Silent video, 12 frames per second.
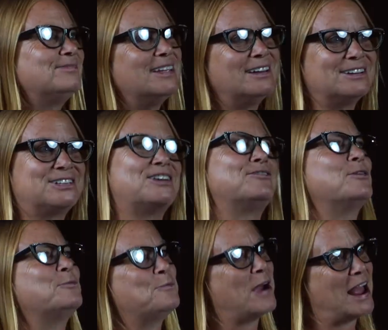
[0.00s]
in a
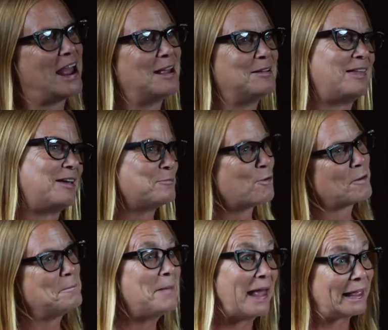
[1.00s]
different way, like more
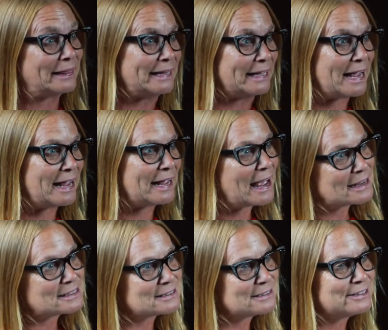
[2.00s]
manly, I
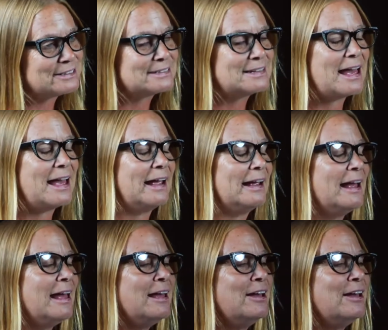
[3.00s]
guess you'd say.